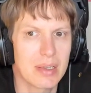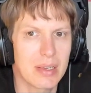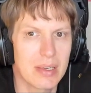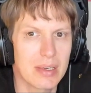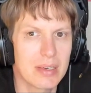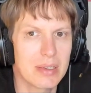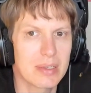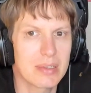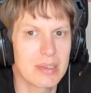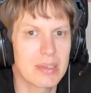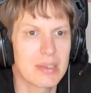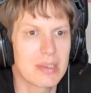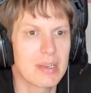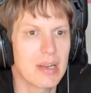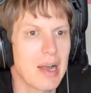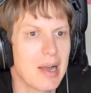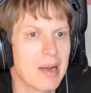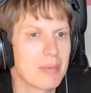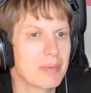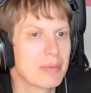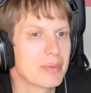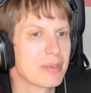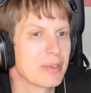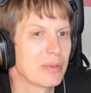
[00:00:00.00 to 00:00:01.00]
indexes are
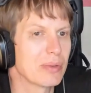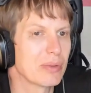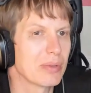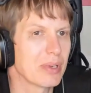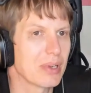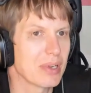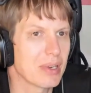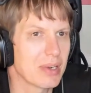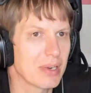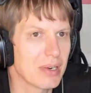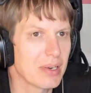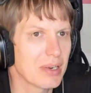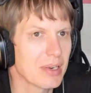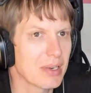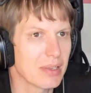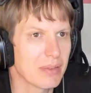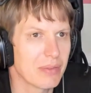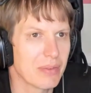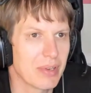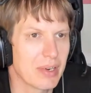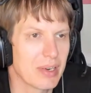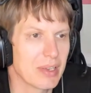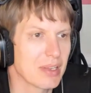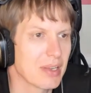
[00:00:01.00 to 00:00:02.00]
absolutely
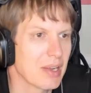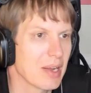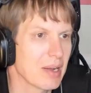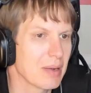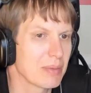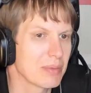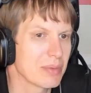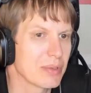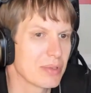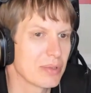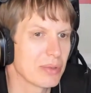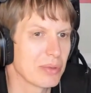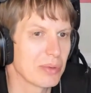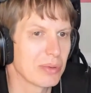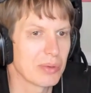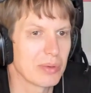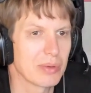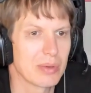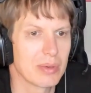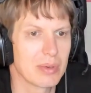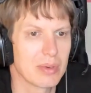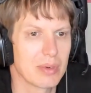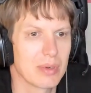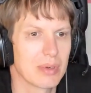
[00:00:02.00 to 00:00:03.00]
critical when it comes to
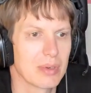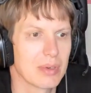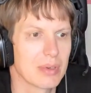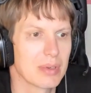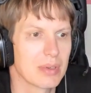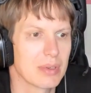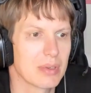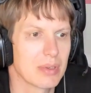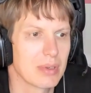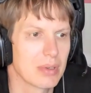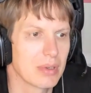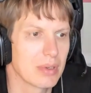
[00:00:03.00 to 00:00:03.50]
uh,